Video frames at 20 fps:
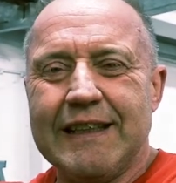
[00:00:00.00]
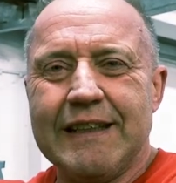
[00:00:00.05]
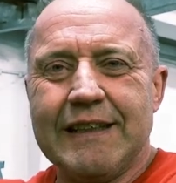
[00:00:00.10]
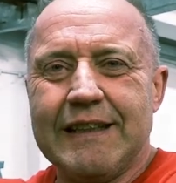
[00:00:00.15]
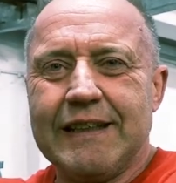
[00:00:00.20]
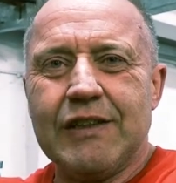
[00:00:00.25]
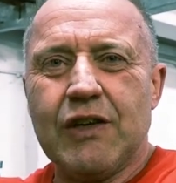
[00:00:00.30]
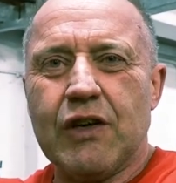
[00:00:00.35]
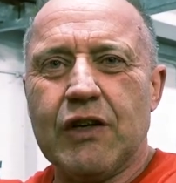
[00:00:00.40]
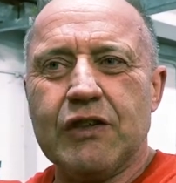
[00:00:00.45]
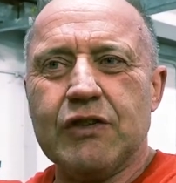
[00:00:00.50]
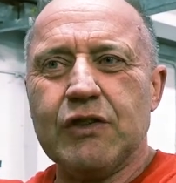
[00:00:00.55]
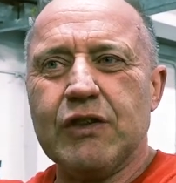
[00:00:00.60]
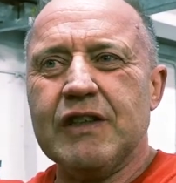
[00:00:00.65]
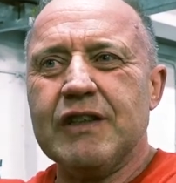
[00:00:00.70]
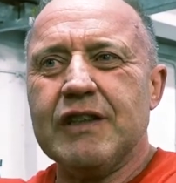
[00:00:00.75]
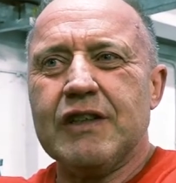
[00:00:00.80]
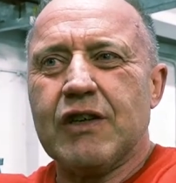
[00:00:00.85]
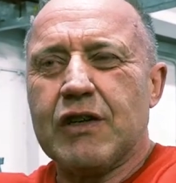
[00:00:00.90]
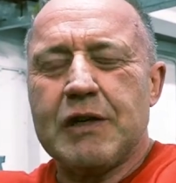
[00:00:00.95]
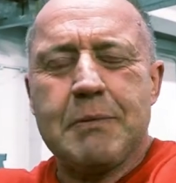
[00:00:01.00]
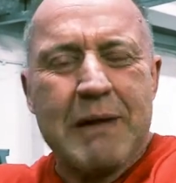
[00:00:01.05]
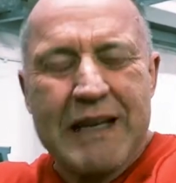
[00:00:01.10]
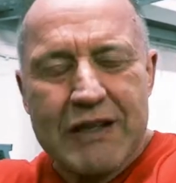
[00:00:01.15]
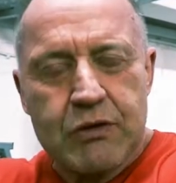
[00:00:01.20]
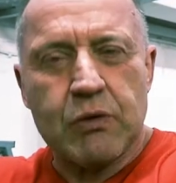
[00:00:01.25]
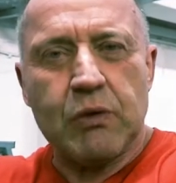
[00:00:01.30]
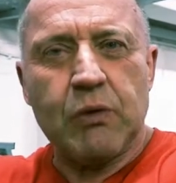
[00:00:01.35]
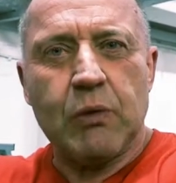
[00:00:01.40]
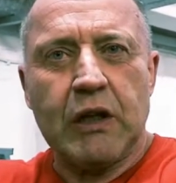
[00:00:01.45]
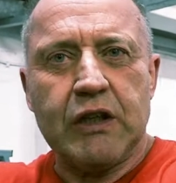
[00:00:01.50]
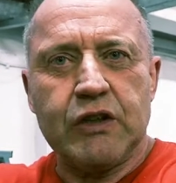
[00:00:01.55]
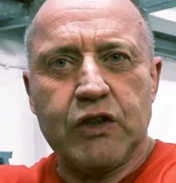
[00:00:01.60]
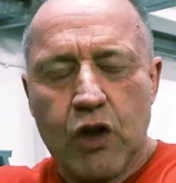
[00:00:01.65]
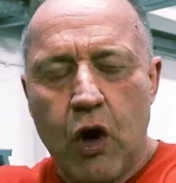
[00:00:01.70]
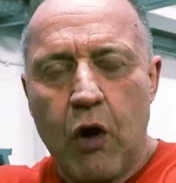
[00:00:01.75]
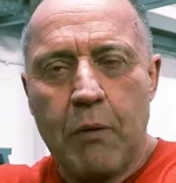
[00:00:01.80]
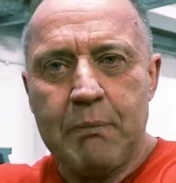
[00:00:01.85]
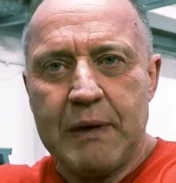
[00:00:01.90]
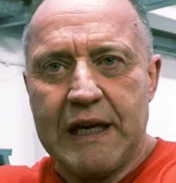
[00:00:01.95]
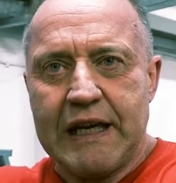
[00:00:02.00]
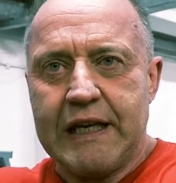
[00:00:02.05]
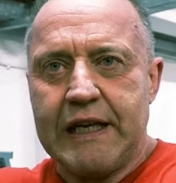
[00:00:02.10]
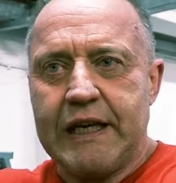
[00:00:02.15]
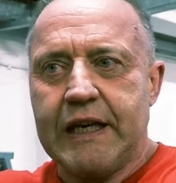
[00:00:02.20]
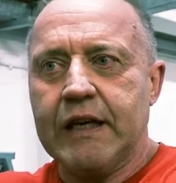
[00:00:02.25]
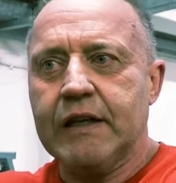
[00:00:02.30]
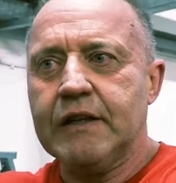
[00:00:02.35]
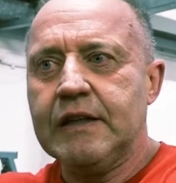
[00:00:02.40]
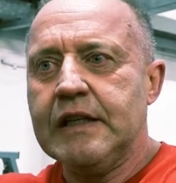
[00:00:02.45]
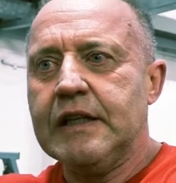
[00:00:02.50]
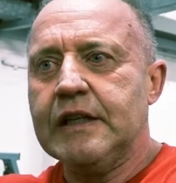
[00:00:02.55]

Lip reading: You may as well not be here.